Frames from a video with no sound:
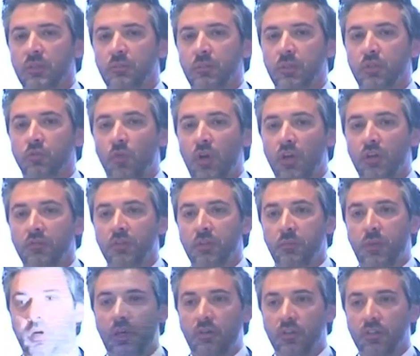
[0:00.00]
But one of the
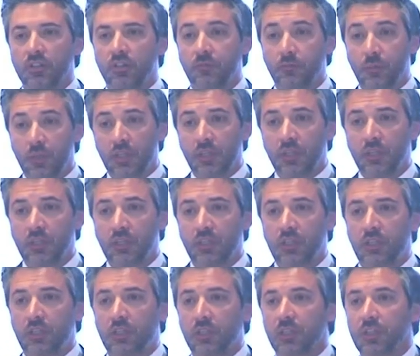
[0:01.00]
powers of being
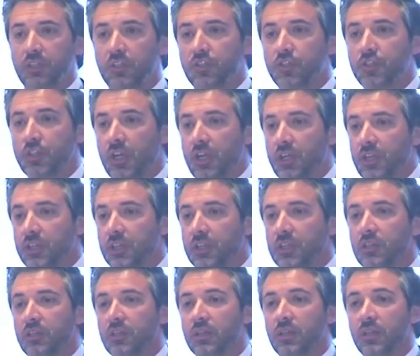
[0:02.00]
here and
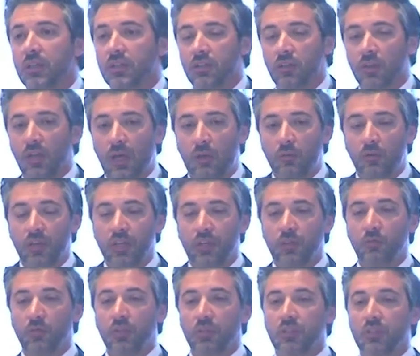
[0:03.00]
sharing and
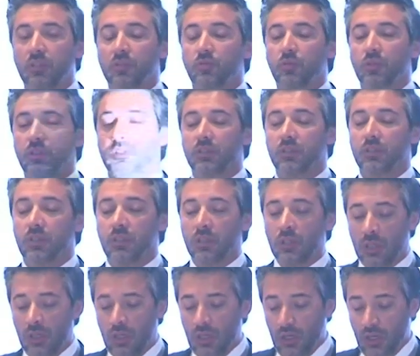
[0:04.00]
collaborating with
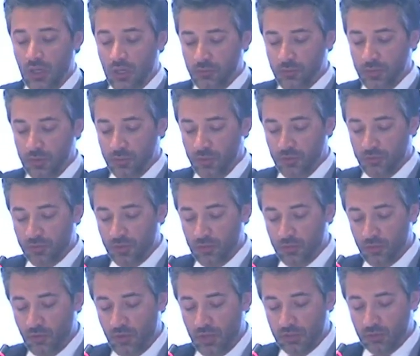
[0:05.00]
a lot of people
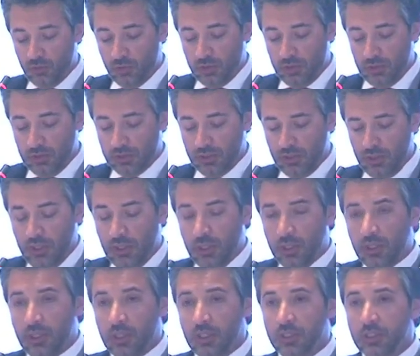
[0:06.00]
from around the world
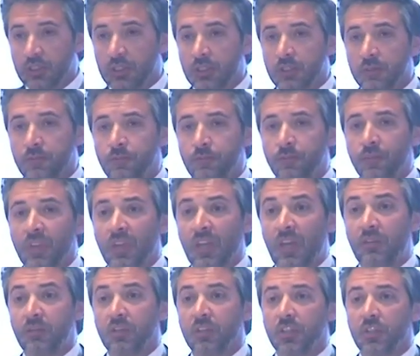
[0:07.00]
is
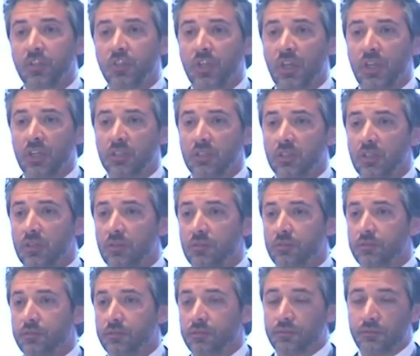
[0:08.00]
having the chance
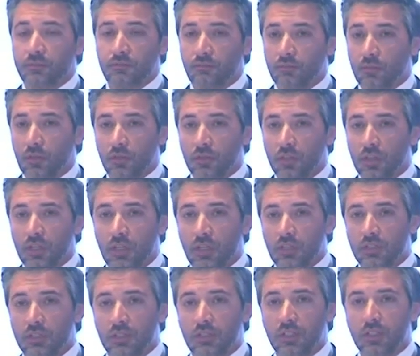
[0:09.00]
of looking
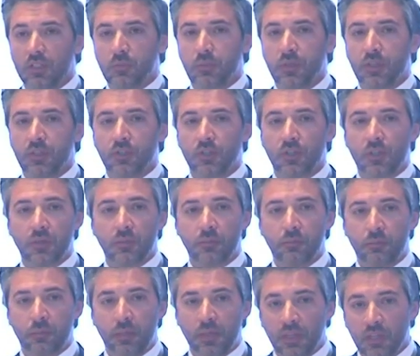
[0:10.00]
at this picture,
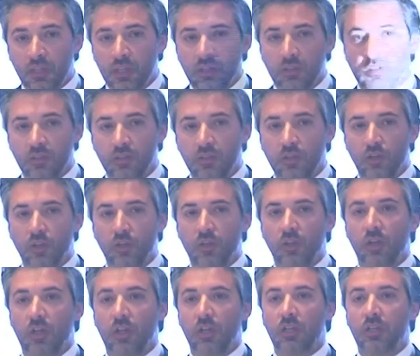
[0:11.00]
picking your
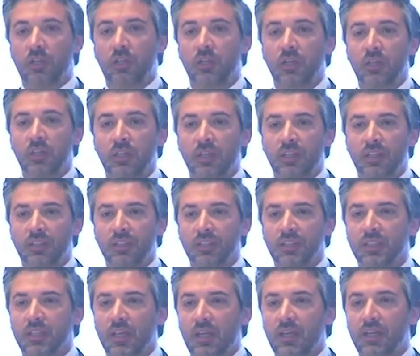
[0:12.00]
color, and
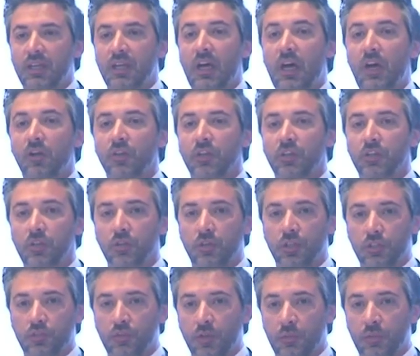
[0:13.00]
decide how can you
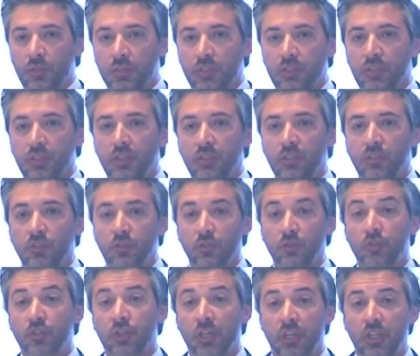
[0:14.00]
contribute to
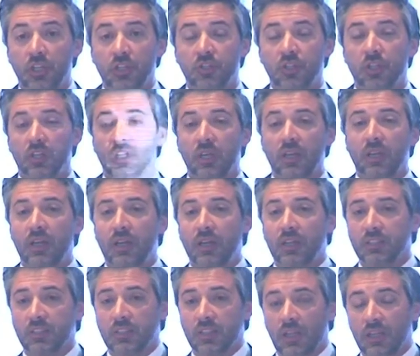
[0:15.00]
change and
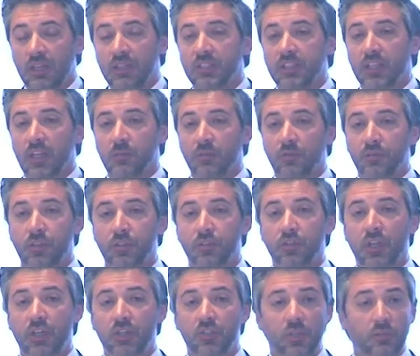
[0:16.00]
enhance the landscape of
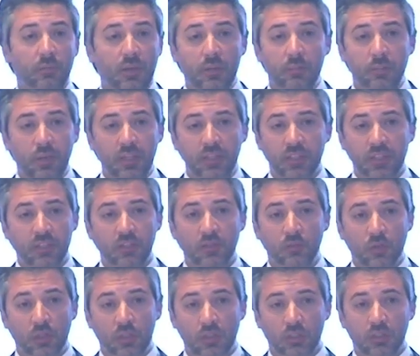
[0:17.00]
education by painting the
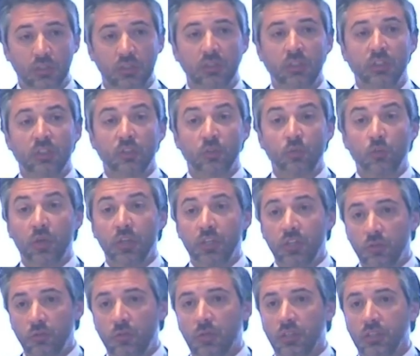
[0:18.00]
world the way
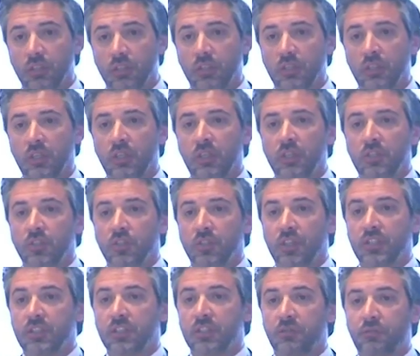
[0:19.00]
you want. So
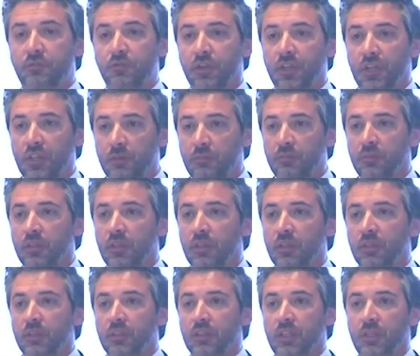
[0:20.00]
that's the freedom
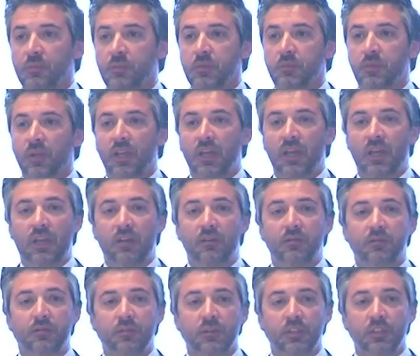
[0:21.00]
that people
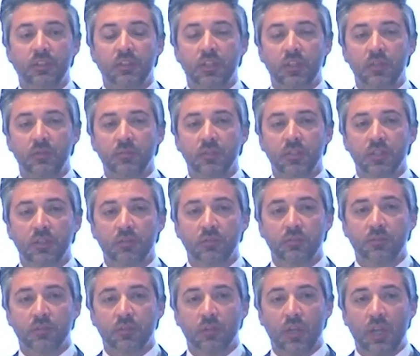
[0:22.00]
have in terms
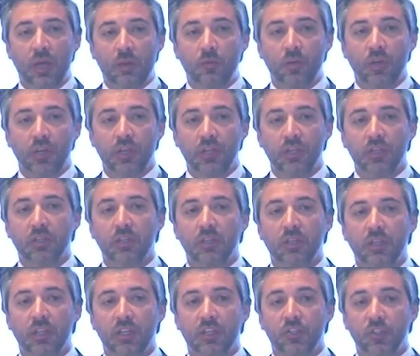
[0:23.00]
of collaborating
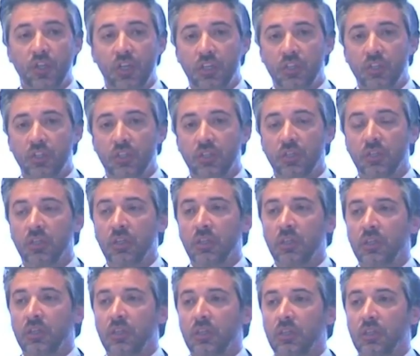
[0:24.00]
and exchanging
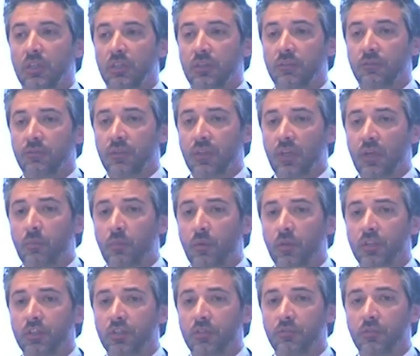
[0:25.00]
their
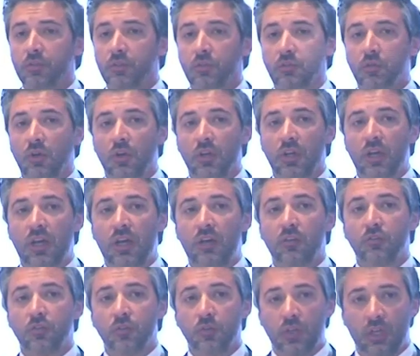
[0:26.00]
points of view on
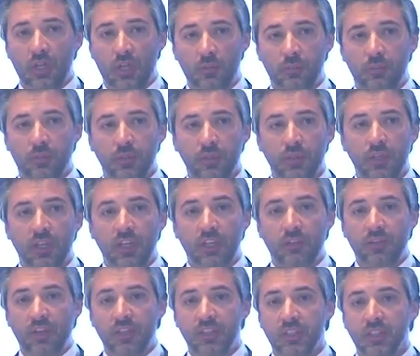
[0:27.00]
how to help
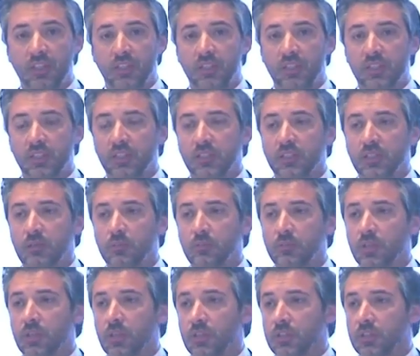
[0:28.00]
advancing the system,
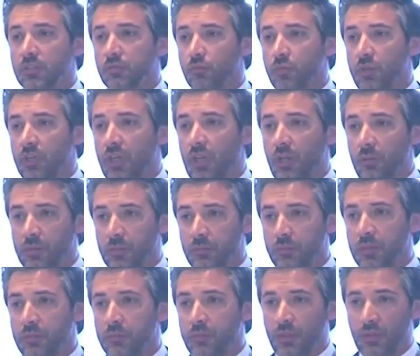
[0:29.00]
because we're helping
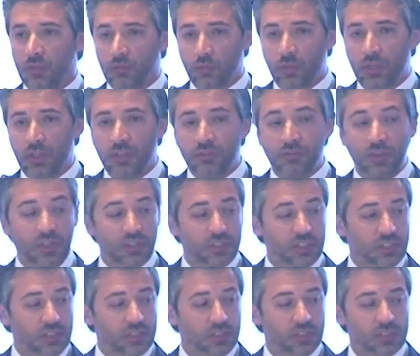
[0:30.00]
people, we're
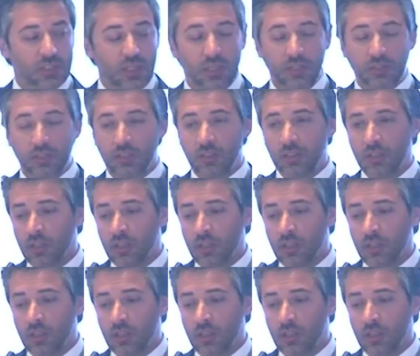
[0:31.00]
advancing society.